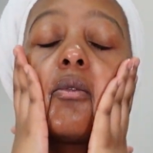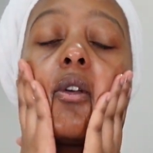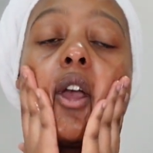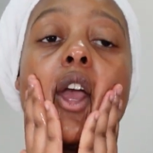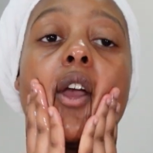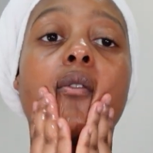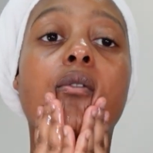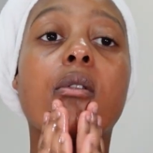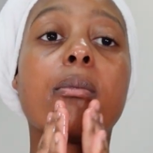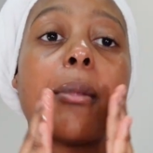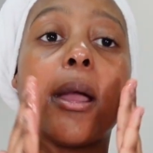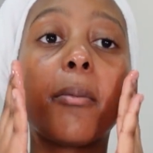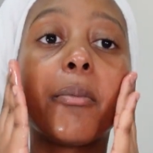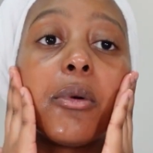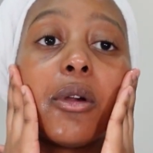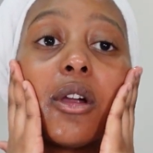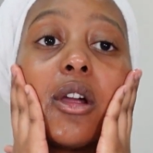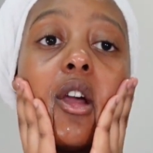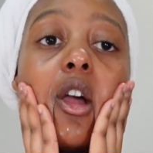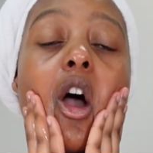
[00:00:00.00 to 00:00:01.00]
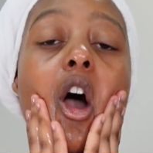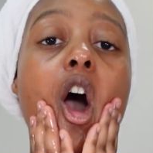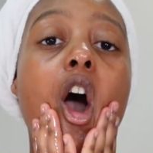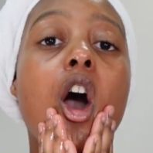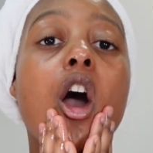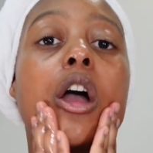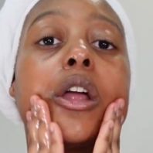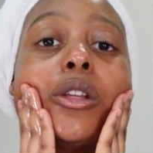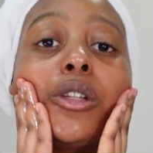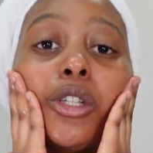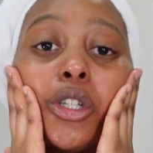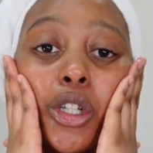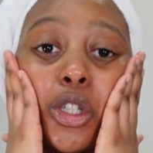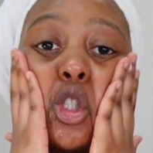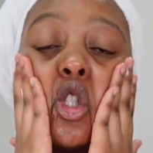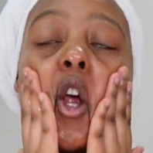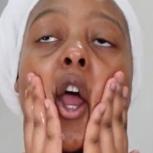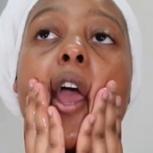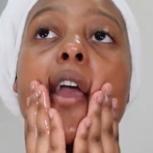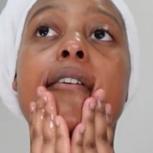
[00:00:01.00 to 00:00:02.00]
And remember, on your
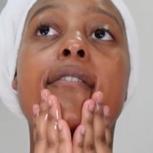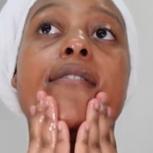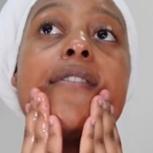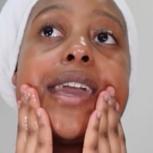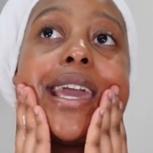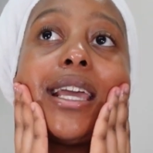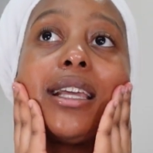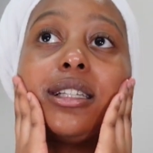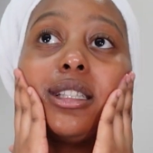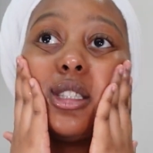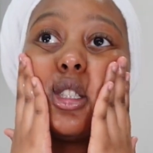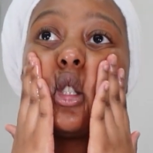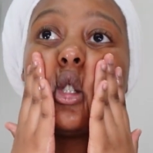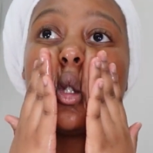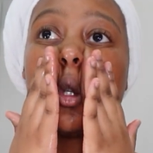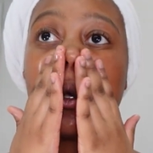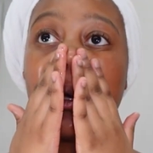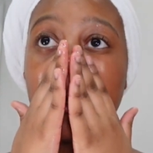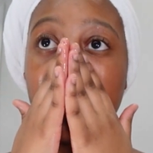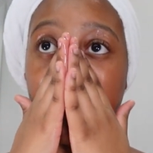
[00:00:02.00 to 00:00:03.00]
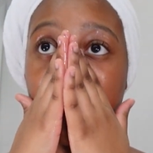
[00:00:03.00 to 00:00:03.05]
dry face.